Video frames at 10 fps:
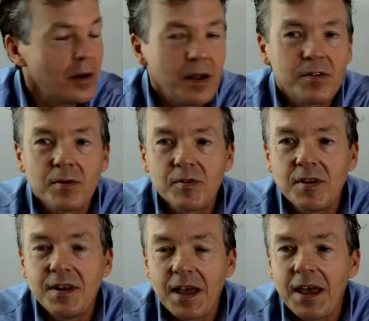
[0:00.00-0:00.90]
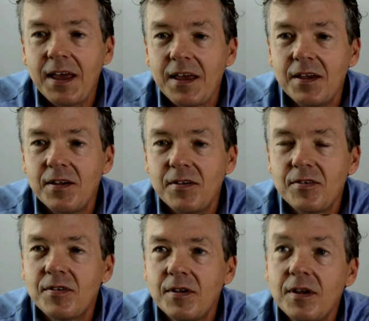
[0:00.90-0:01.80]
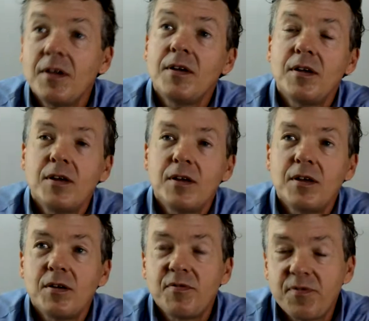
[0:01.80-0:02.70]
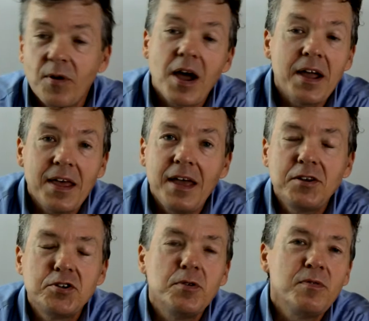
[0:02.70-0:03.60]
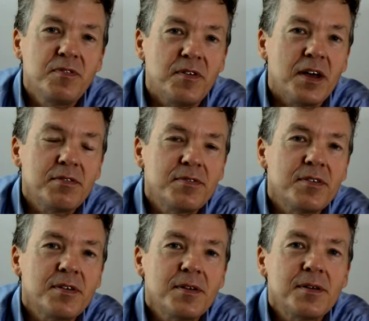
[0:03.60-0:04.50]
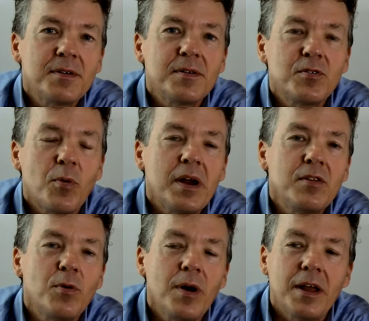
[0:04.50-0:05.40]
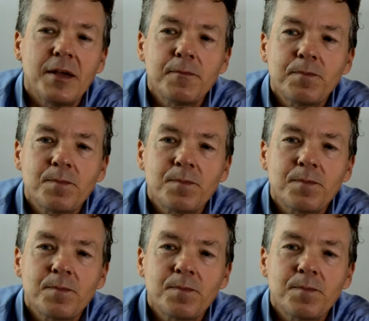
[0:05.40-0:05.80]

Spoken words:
All right. So today is Friday, June 5th, 2020.